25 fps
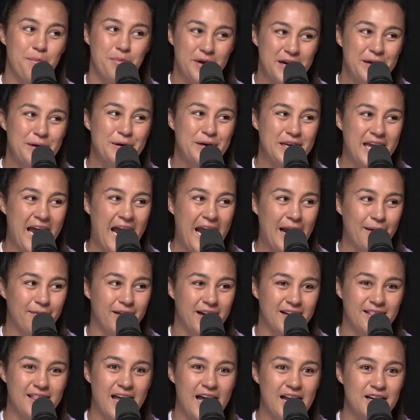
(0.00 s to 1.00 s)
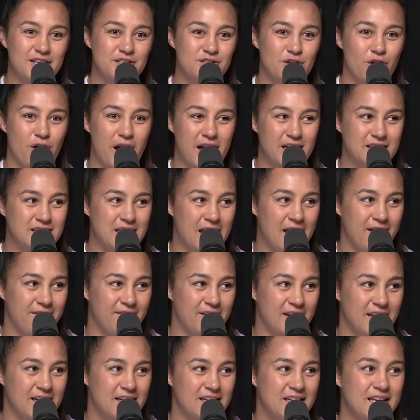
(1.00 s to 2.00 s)
like a pretty good game. Like that try
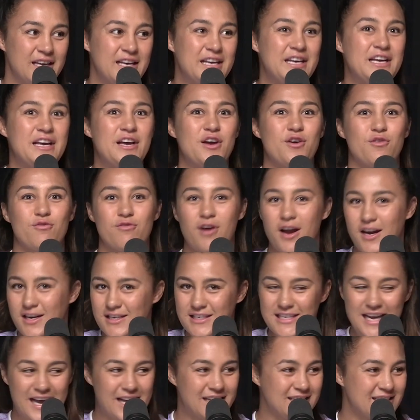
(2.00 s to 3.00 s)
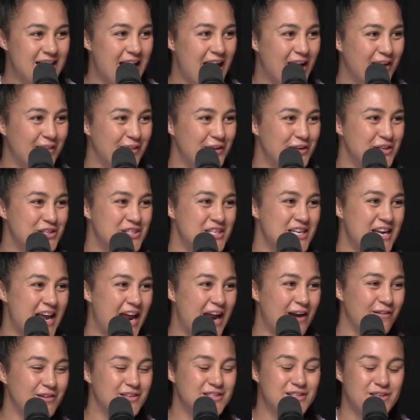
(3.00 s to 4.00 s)
saving run down tackle on
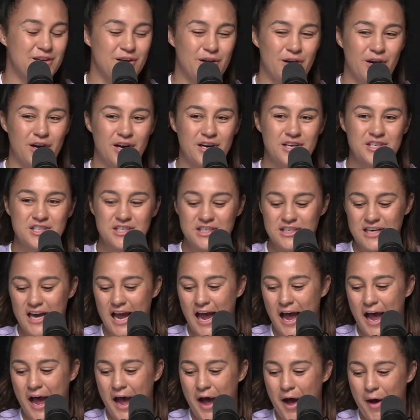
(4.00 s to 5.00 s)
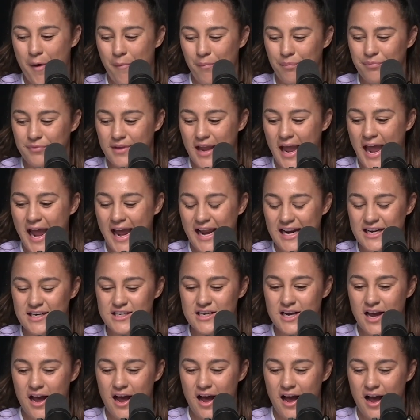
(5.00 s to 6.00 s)
Shenae was huge, yeah. um,
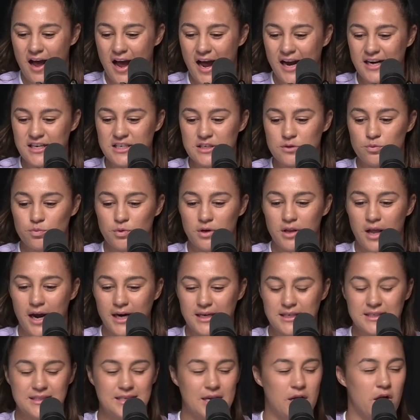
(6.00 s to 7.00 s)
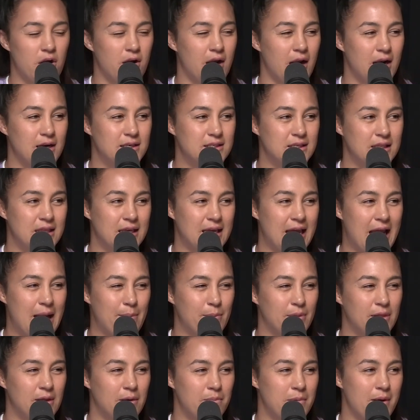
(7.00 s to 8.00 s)
and I just would like to see her get into the
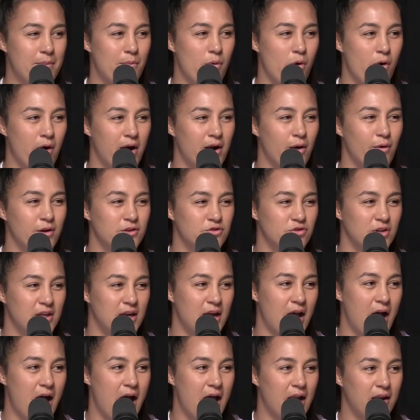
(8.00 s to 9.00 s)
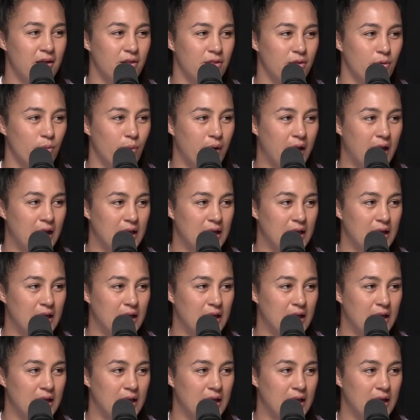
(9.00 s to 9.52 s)
game a little bit more. I know it's really hard on the